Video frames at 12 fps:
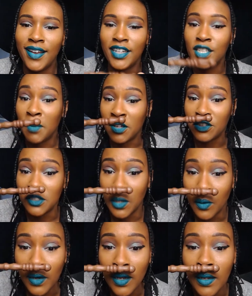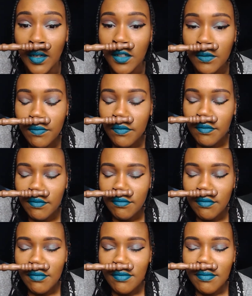It smells so good.
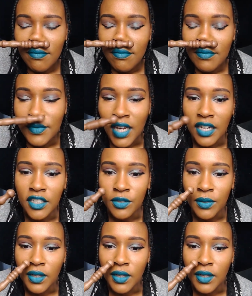I just